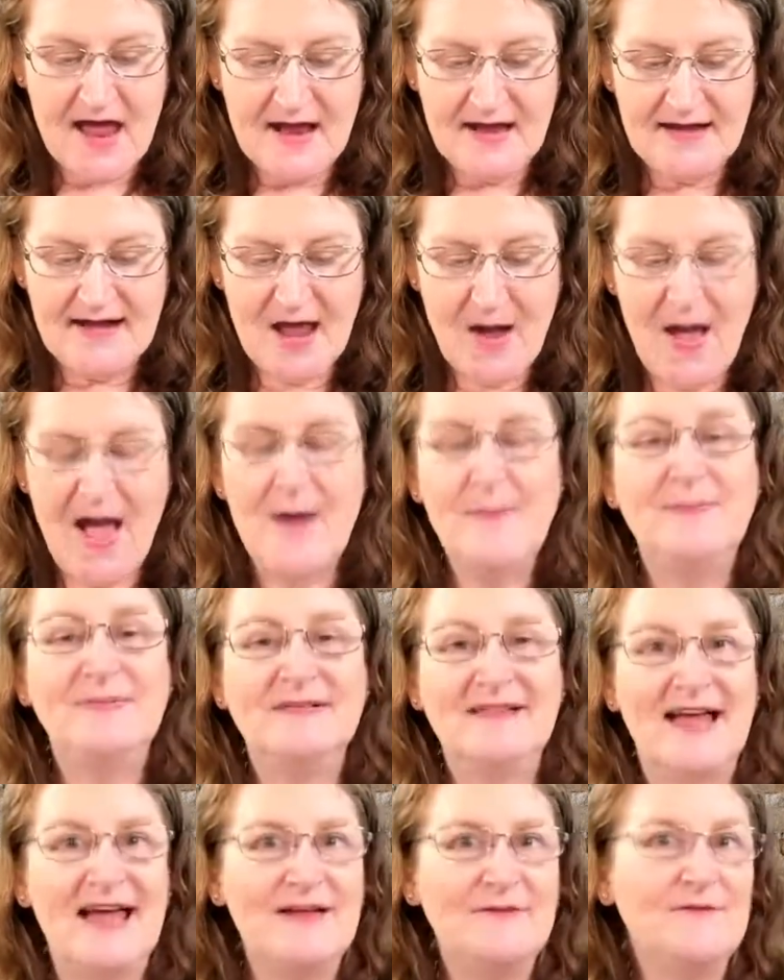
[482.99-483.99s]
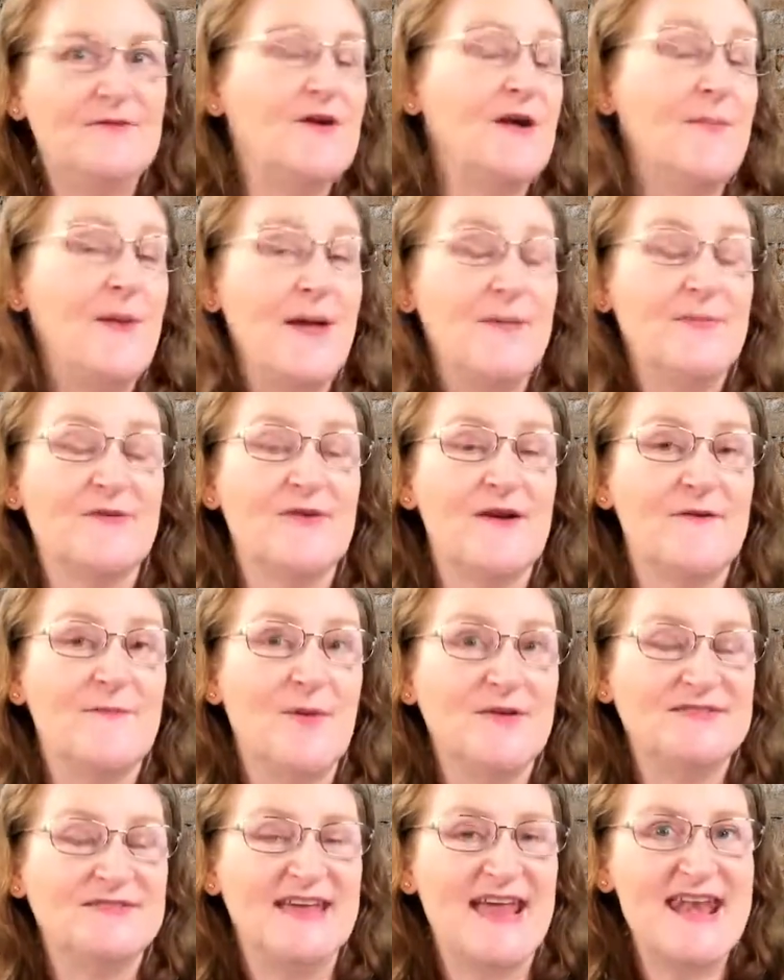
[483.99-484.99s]
Now, our plan for our Papercraft
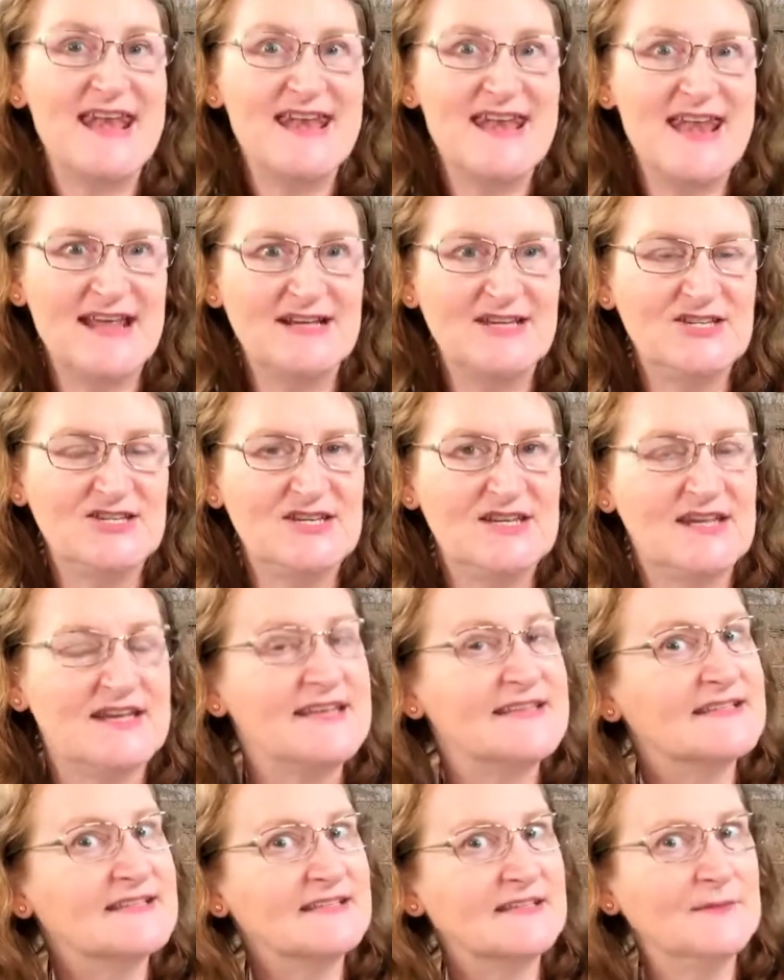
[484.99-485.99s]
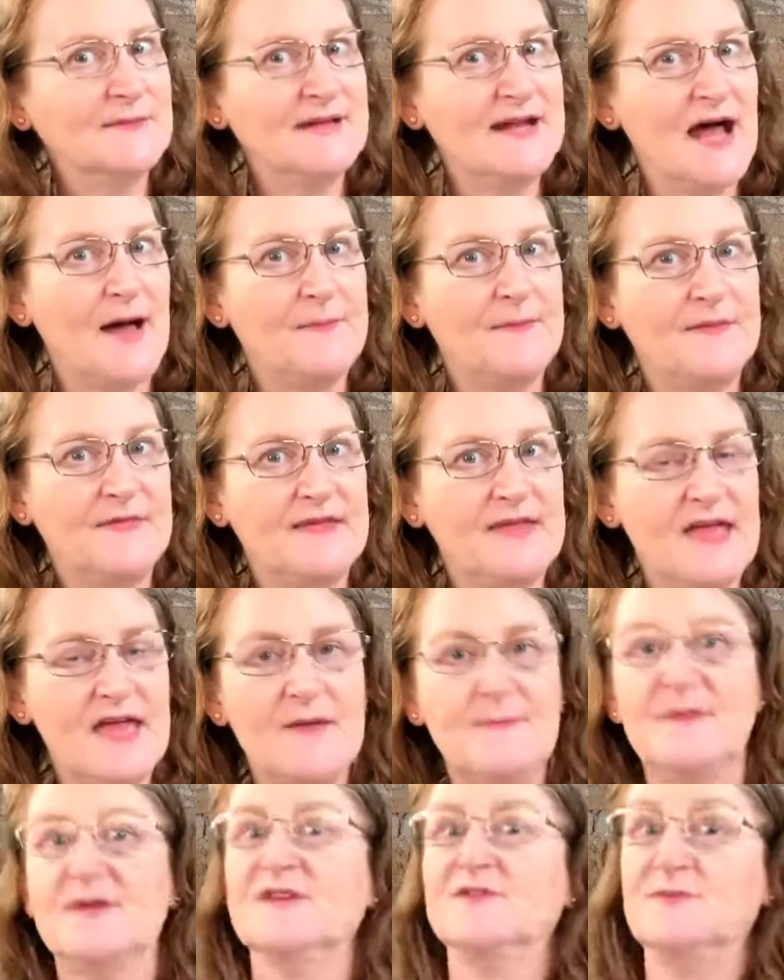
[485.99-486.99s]
posse next year is a little bit up in the air
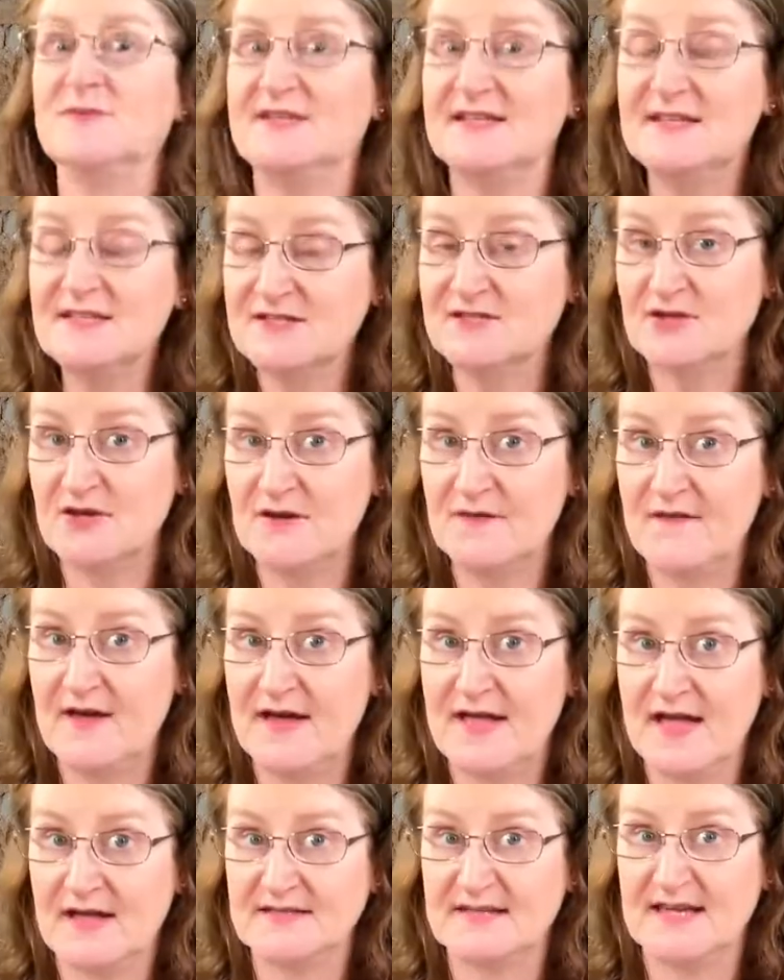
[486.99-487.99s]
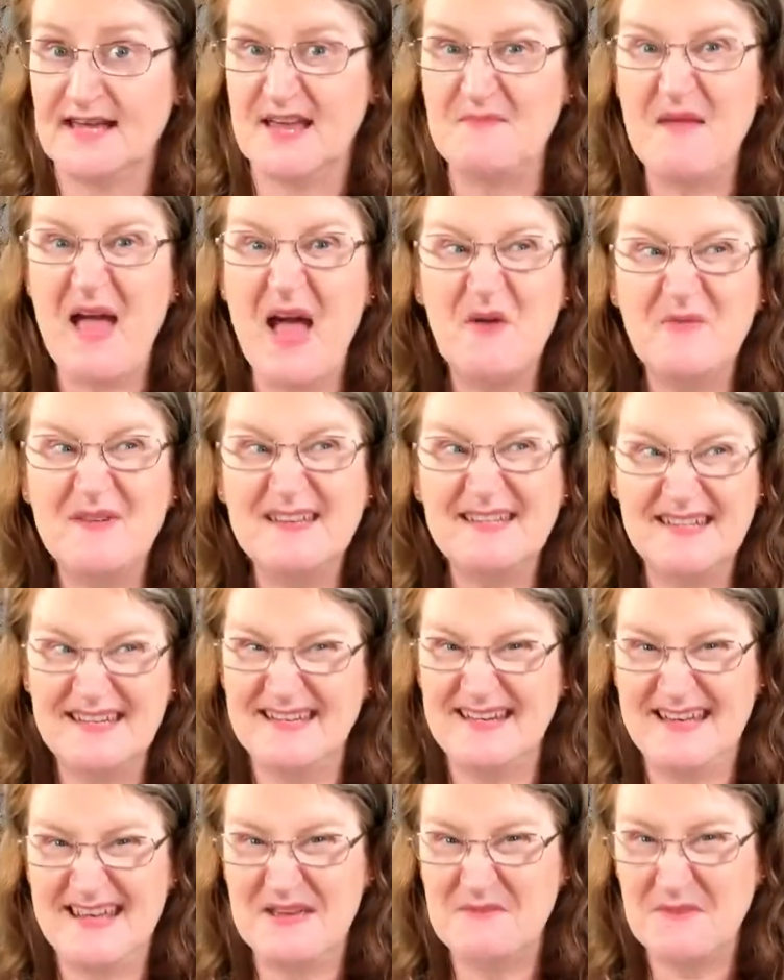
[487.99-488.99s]
because we did survey our team and we didn't
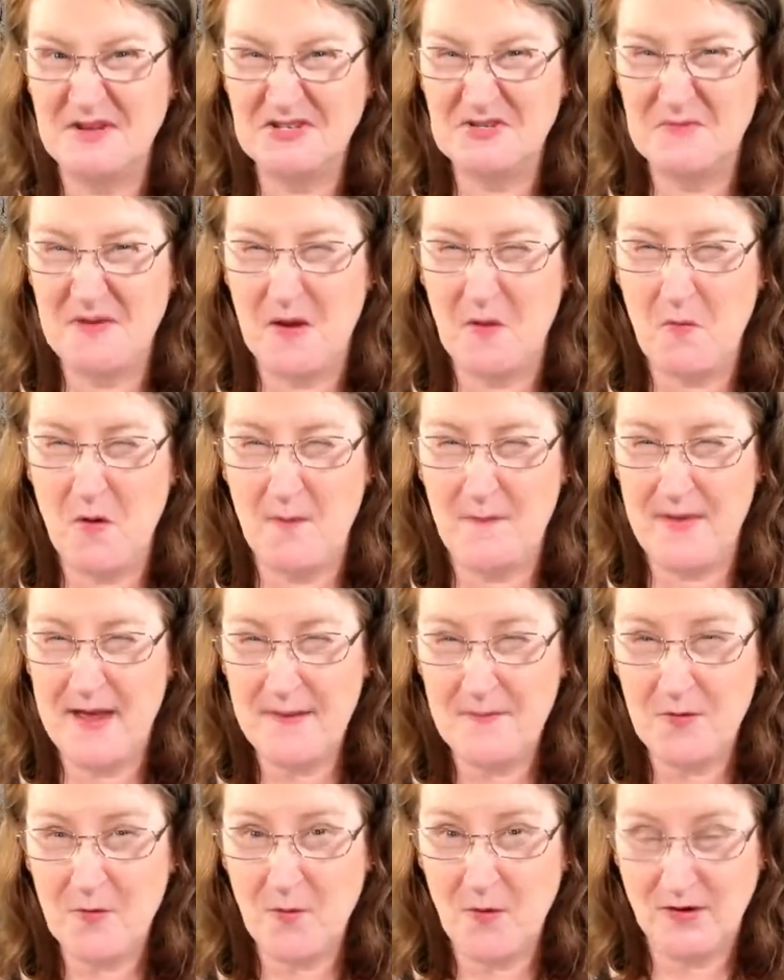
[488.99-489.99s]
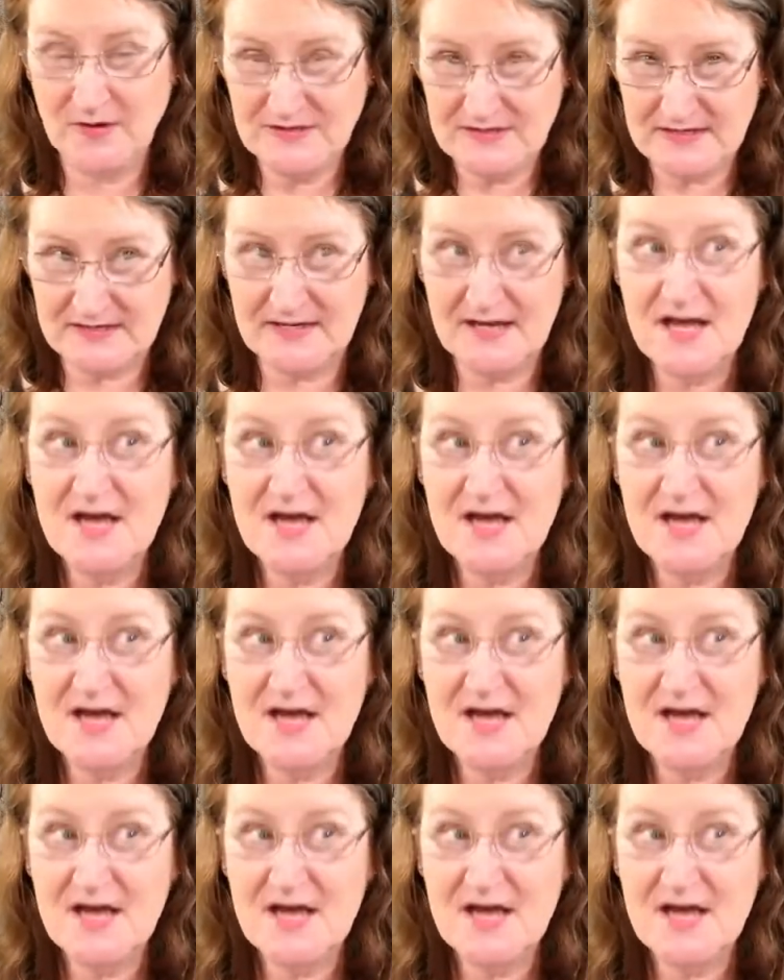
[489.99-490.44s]
hear much about what people wanted.